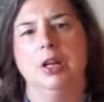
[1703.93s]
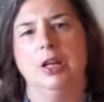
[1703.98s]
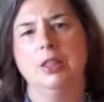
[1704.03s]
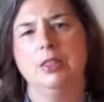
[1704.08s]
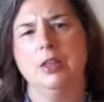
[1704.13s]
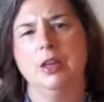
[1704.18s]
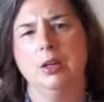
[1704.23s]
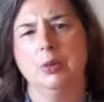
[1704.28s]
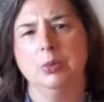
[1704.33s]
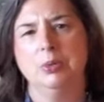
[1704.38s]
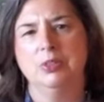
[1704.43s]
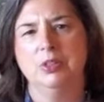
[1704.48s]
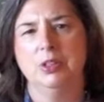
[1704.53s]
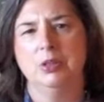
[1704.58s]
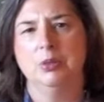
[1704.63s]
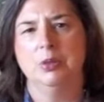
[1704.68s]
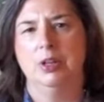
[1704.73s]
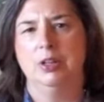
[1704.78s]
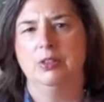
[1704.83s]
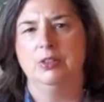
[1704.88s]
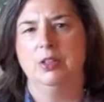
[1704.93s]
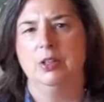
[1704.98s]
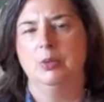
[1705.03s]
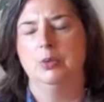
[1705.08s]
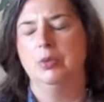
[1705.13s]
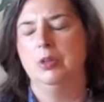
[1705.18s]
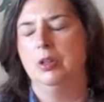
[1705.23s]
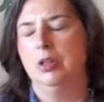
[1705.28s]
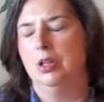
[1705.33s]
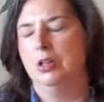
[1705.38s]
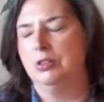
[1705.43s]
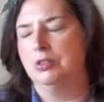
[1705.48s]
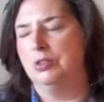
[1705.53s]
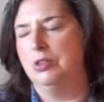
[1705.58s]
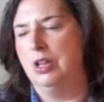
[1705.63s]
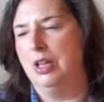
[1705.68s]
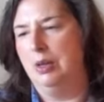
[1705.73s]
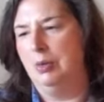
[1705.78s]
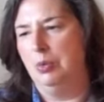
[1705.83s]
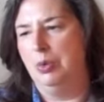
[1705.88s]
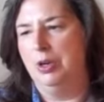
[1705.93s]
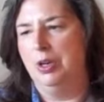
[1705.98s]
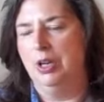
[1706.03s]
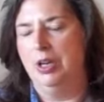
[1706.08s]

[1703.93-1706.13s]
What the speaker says: I thought it was interesting yesterday,